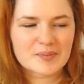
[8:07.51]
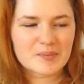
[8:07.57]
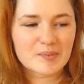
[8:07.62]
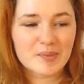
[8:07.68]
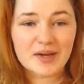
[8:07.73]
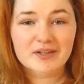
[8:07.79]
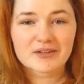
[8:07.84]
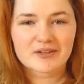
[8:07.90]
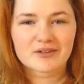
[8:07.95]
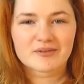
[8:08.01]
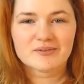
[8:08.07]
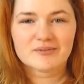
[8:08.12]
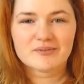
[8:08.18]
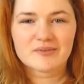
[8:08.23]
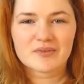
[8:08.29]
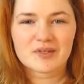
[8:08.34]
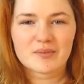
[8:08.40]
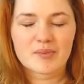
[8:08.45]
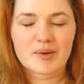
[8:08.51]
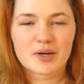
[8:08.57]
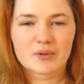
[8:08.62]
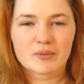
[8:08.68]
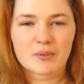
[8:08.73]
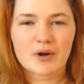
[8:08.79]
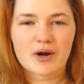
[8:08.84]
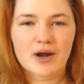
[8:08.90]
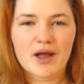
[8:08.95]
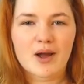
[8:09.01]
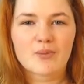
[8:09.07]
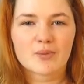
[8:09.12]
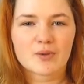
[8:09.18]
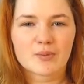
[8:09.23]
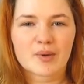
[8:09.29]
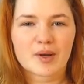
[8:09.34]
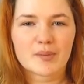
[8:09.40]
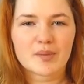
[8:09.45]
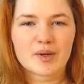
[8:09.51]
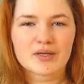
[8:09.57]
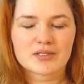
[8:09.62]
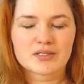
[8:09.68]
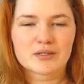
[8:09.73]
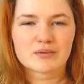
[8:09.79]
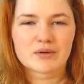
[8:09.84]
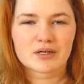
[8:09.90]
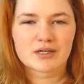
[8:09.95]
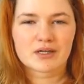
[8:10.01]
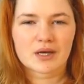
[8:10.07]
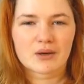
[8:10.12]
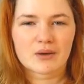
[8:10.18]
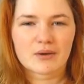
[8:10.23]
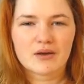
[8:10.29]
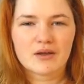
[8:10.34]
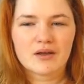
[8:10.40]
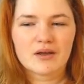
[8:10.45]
better about where I am with my painting right now,